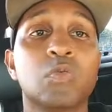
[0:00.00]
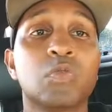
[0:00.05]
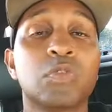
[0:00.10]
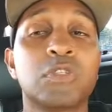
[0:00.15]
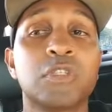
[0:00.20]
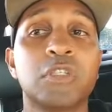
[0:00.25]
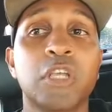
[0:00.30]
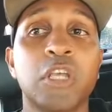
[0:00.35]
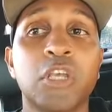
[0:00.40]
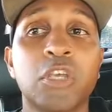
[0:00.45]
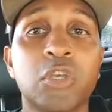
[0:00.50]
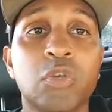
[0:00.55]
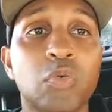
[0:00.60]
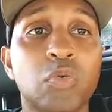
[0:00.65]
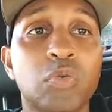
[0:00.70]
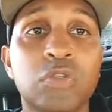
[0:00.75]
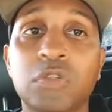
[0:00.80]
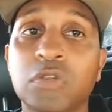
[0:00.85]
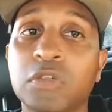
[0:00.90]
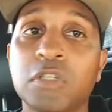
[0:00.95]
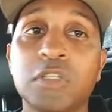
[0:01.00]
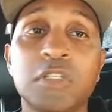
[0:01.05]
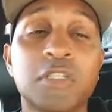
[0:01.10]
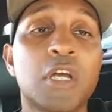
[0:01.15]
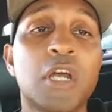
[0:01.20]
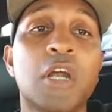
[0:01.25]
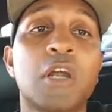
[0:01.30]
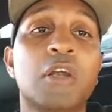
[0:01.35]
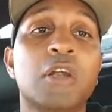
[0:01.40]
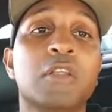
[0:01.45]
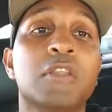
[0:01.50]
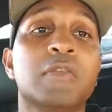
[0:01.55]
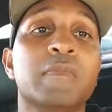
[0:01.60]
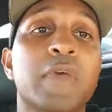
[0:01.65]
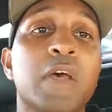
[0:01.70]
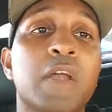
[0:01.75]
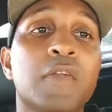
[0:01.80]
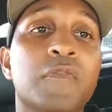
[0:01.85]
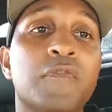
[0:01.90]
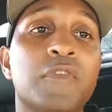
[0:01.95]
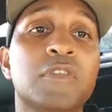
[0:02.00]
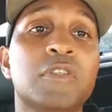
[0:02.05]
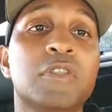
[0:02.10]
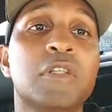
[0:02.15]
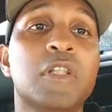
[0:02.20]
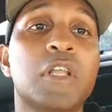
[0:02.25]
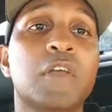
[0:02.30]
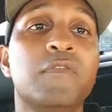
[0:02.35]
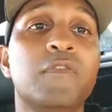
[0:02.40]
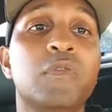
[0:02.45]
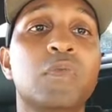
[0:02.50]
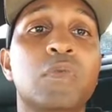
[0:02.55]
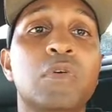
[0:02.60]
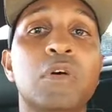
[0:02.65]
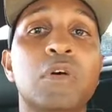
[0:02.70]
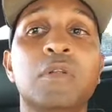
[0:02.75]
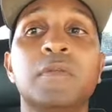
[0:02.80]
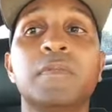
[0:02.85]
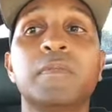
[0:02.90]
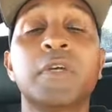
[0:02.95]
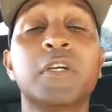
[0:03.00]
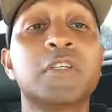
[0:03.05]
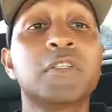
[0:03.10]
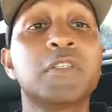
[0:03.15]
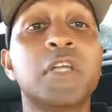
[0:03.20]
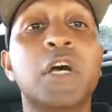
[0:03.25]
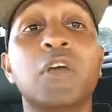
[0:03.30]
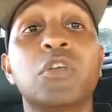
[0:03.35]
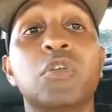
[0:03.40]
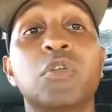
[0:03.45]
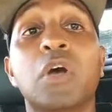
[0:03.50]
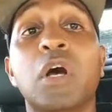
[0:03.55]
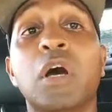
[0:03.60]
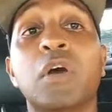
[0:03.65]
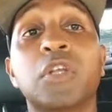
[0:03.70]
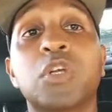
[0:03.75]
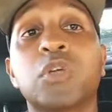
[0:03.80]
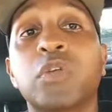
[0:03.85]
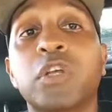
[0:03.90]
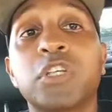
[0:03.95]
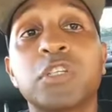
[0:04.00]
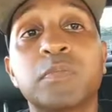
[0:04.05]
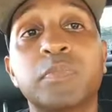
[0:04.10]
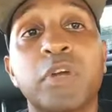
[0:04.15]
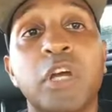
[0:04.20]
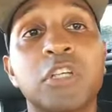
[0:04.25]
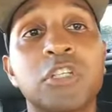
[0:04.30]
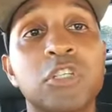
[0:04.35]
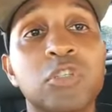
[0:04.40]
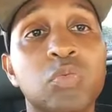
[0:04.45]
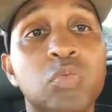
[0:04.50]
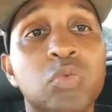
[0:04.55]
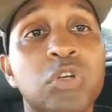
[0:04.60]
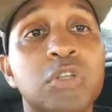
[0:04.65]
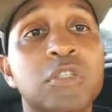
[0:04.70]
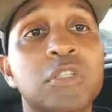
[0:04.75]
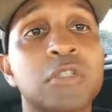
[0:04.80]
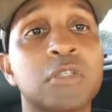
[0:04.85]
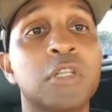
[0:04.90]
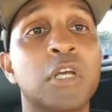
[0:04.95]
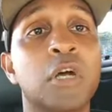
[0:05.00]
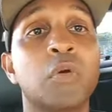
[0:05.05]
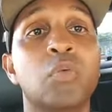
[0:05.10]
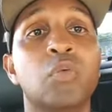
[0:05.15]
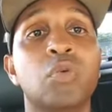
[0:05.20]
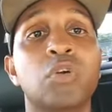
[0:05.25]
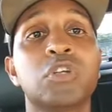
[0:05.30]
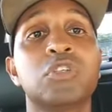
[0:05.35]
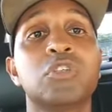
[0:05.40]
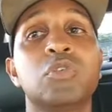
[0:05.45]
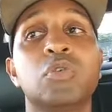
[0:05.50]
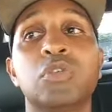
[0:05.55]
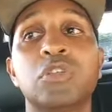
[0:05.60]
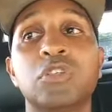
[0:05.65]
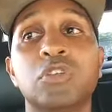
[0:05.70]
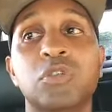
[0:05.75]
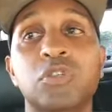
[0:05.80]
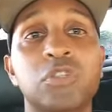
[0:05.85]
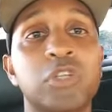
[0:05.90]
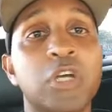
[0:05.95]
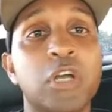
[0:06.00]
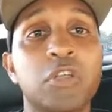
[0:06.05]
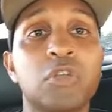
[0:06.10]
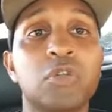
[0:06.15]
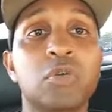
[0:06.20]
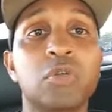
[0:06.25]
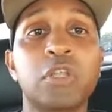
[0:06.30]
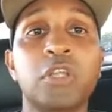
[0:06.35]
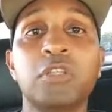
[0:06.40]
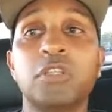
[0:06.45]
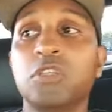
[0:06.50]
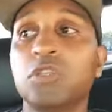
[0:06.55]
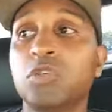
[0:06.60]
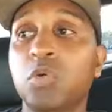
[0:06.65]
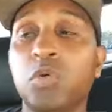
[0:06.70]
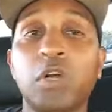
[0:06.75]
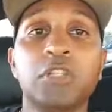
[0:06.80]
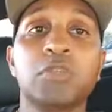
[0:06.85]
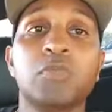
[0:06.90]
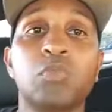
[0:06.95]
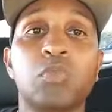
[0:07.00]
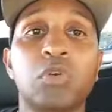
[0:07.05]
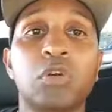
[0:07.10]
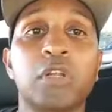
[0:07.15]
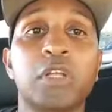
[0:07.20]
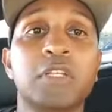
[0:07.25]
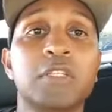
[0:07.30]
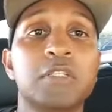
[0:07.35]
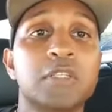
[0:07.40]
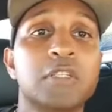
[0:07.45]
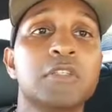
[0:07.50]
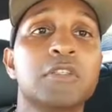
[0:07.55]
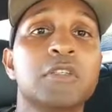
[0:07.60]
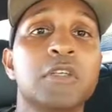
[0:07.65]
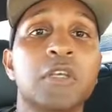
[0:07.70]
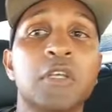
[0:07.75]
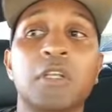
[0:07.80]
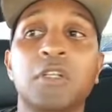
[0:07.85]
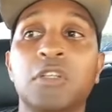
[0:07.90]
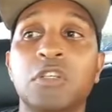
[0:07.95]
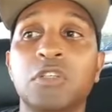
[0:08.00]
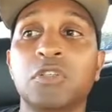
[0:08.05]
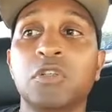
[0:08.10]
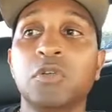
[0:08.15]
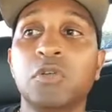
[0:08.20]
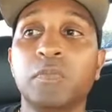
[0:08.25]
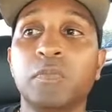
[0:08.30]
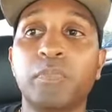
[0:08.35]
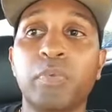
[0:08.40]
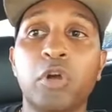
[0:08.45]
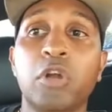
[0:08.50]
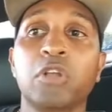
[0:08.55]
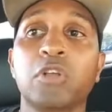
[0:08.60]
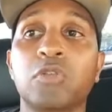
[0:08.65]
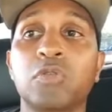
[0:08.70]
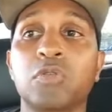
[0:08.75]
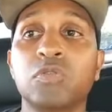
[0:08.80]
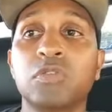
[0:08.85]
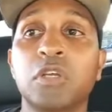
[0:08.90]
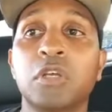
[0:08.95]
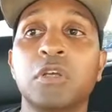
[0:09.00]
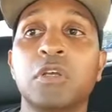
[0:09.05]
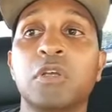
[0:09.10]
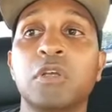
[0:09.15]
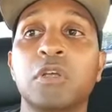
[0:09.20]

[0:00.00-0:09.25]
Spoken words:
will take you to desire to manifest the life you want, because now you know how the creation process works. Now it works, you know, that these quantum world exists. These little particles,